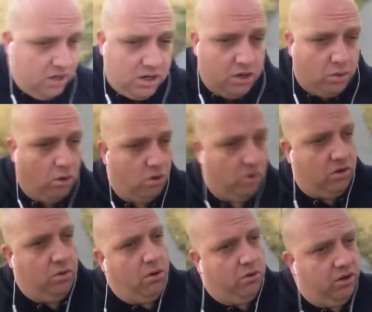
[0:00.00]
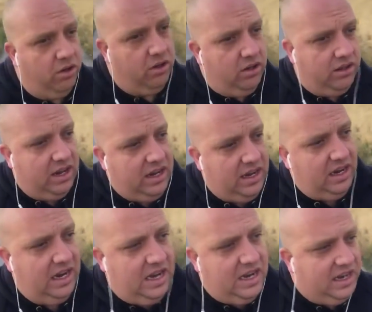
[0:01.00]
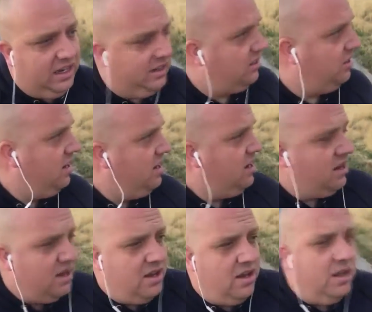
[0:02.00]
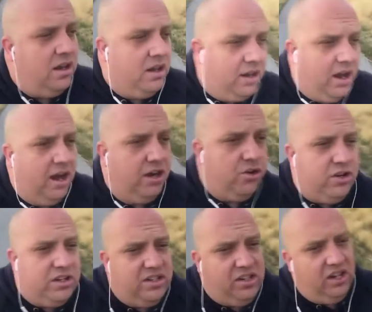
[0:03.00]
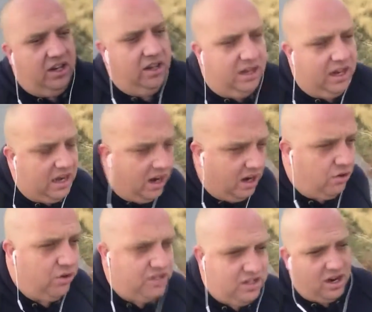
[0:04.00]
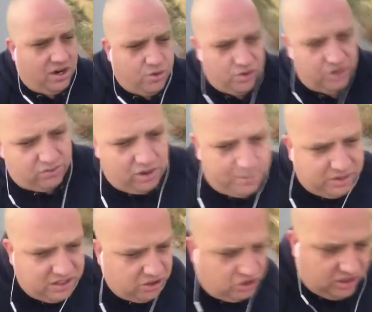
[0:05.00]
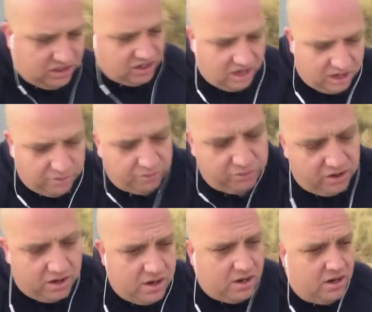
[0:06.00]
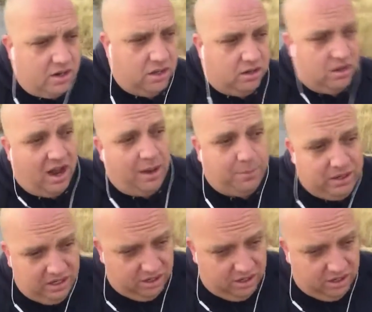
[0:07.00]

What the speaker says: quote unquote. He needs hundreds and hundreds and hundreds of repetitions of not peeing on